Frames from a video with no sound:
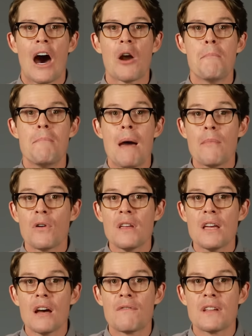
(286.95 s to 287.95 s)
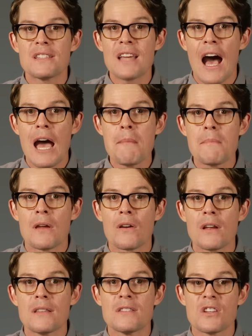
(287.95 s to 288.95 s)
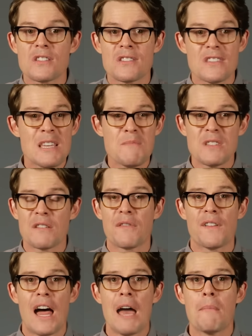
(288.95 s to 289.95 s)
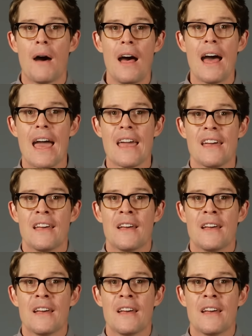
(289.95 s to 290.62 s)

our memory of the time period just seems to fly by.